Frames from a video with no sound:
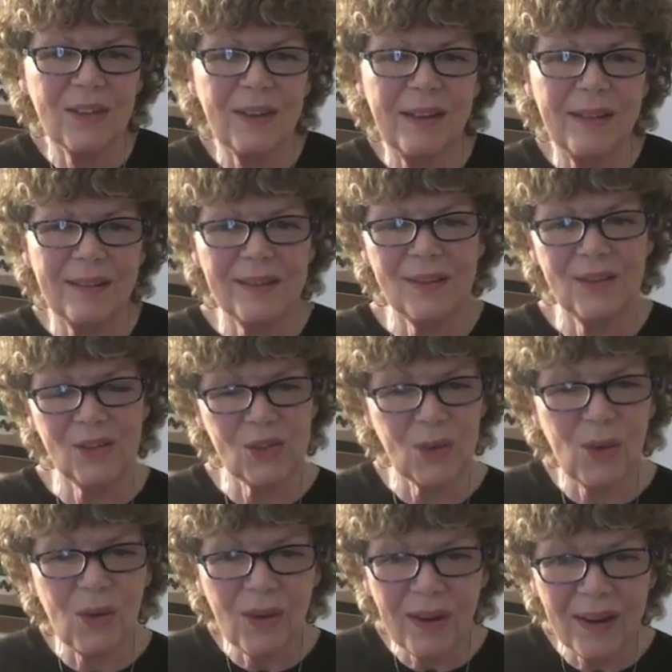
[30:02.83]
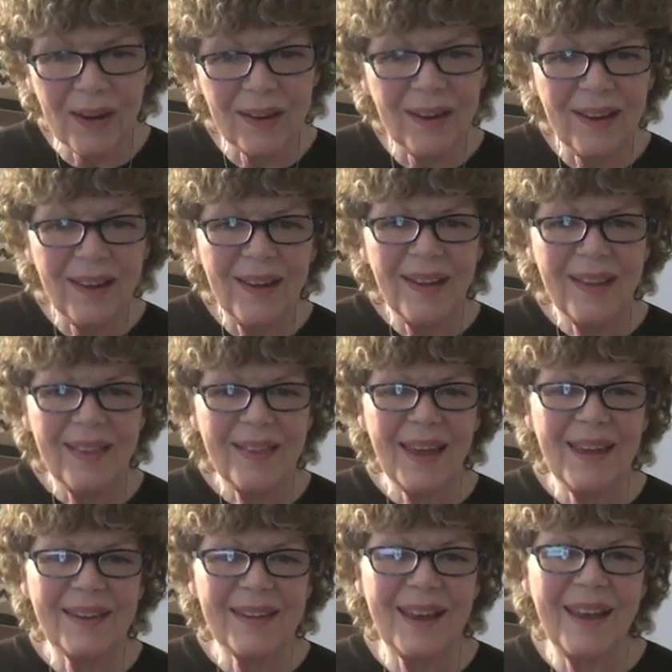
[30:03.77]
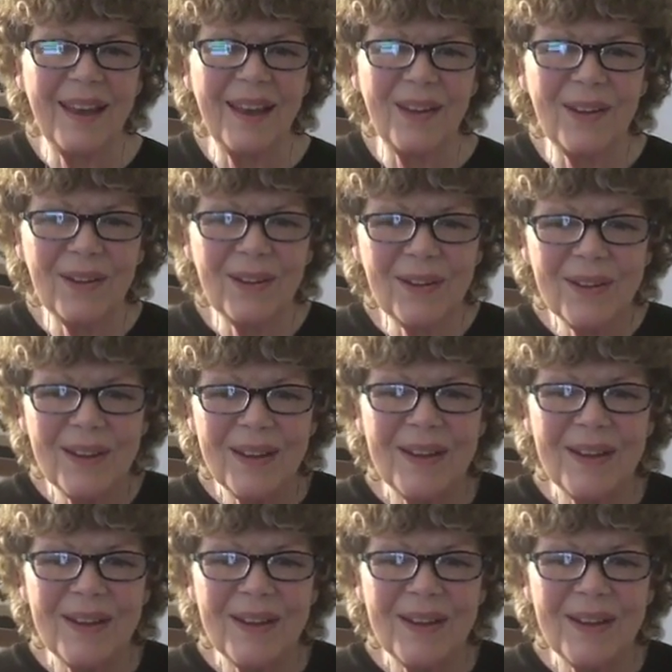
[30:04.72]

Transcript: and the joy that our